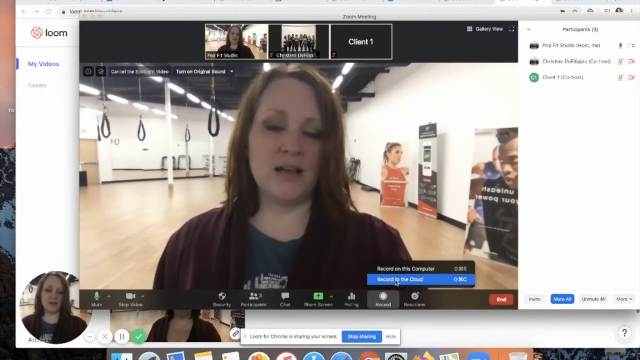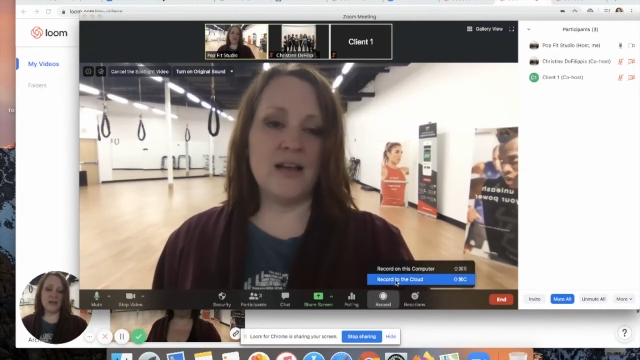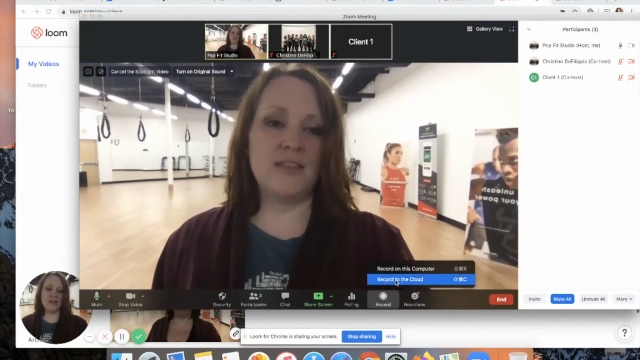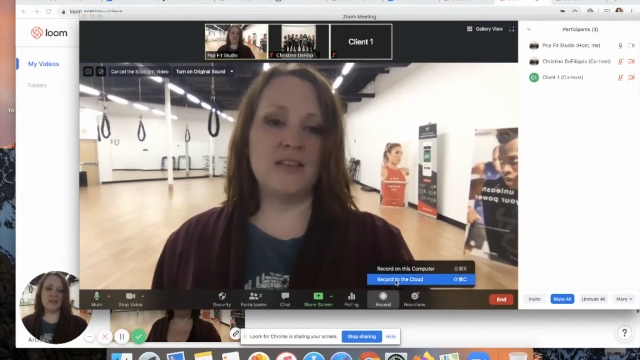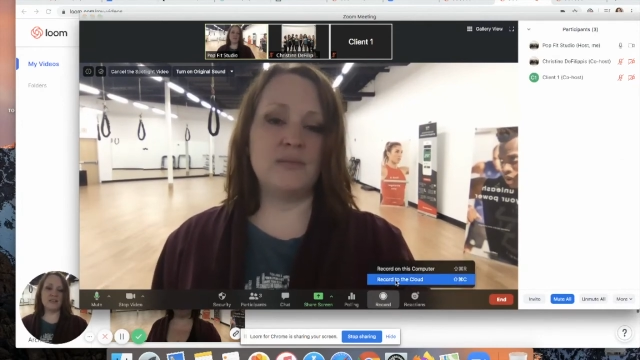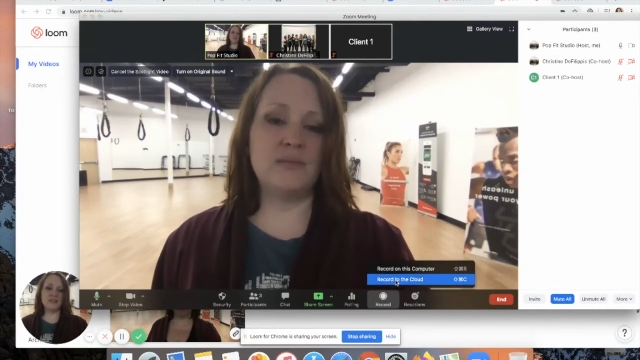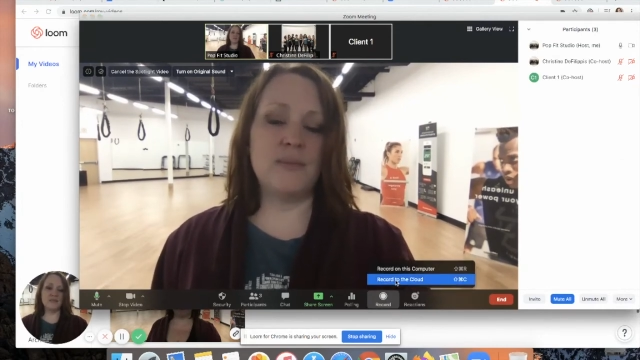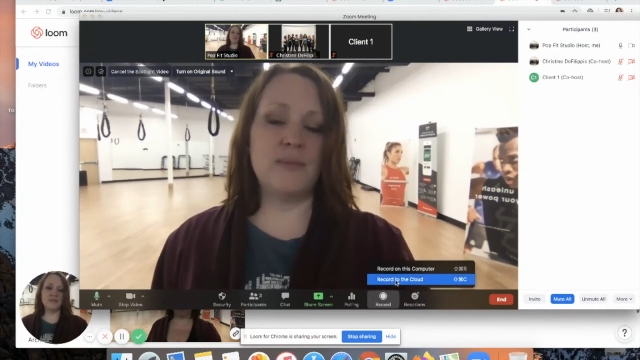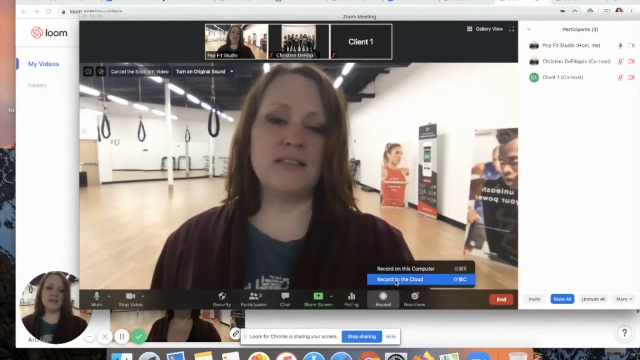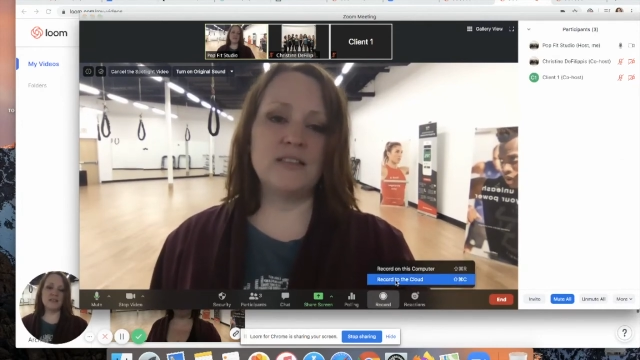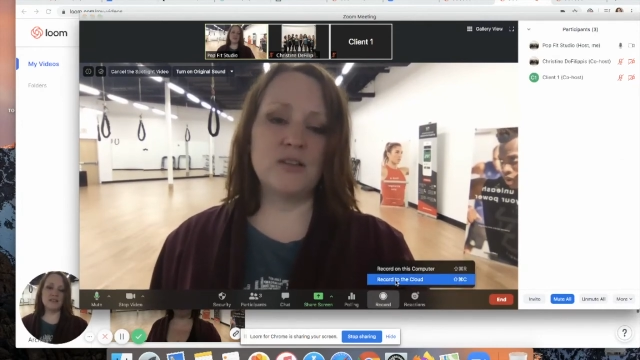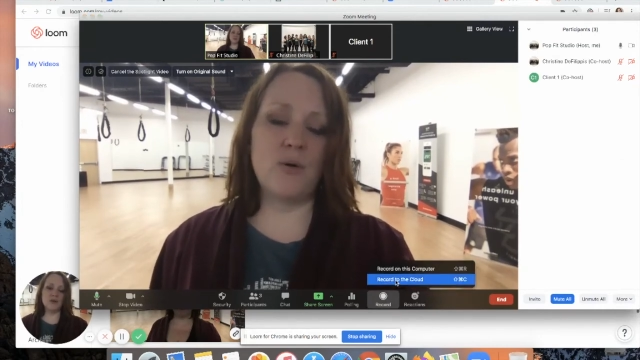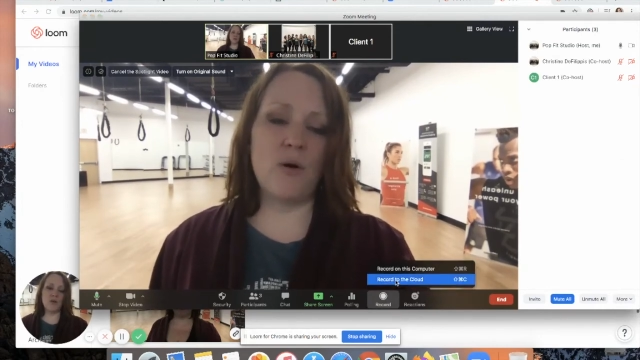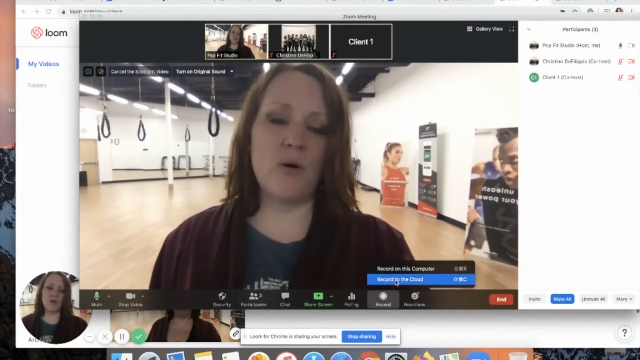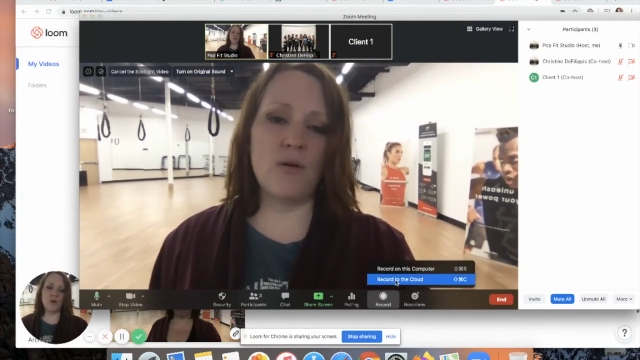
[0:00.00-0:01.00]
This makes it
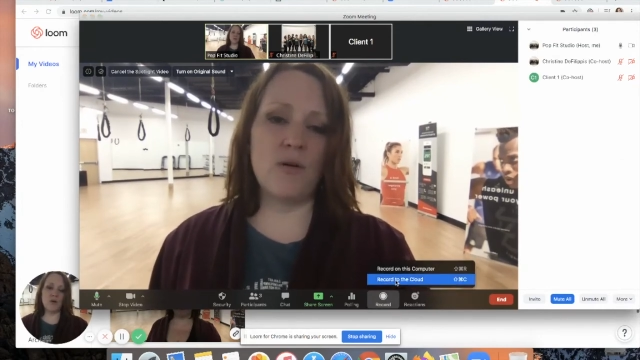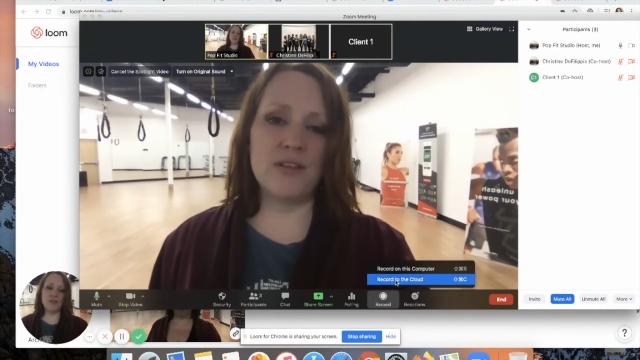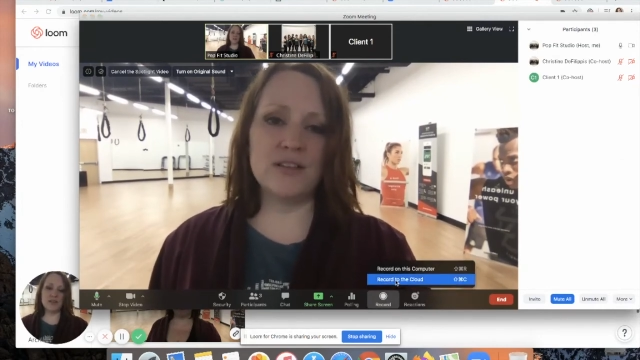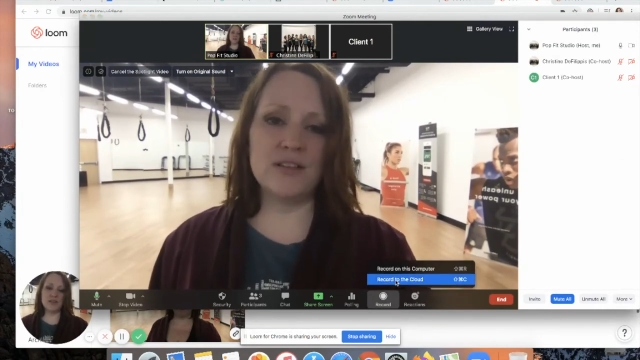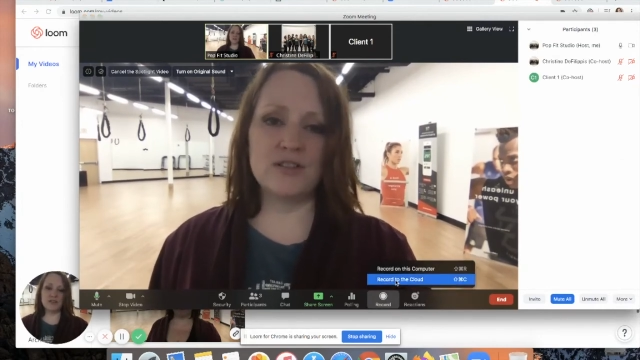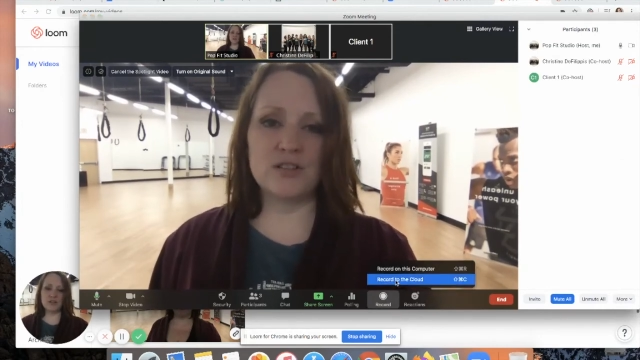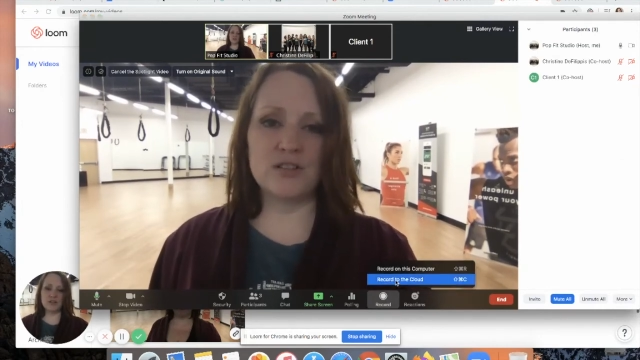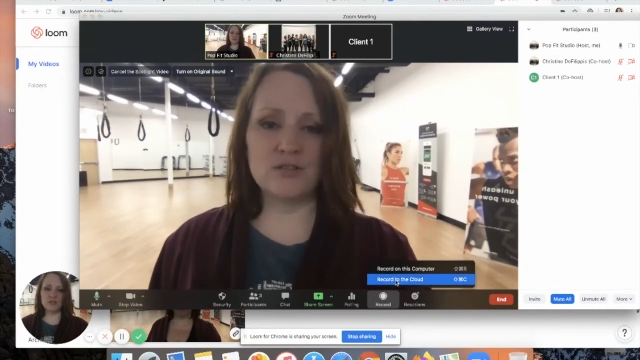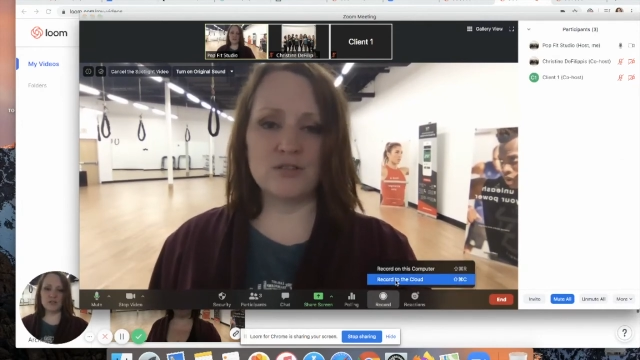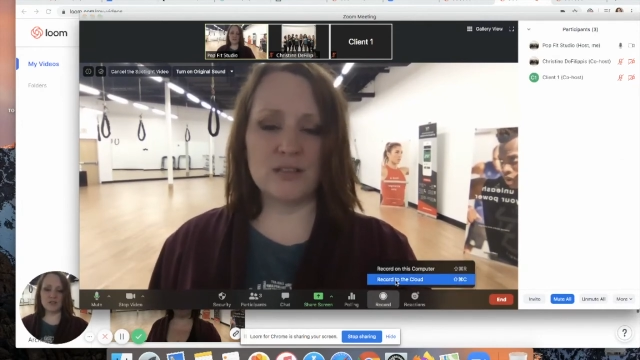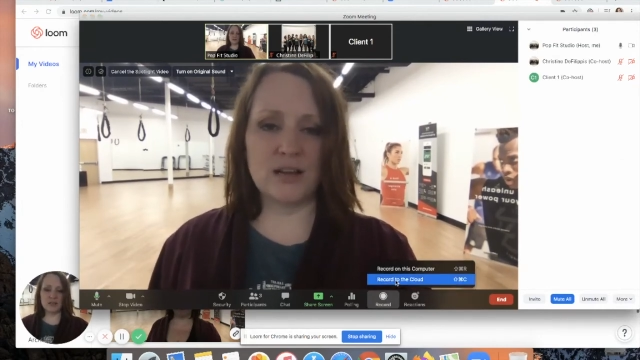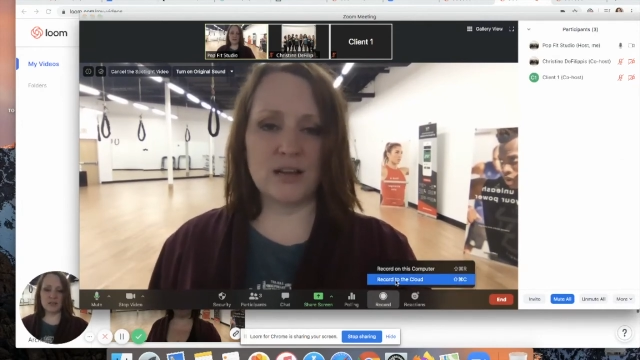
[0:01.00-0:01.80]
so all the instructors can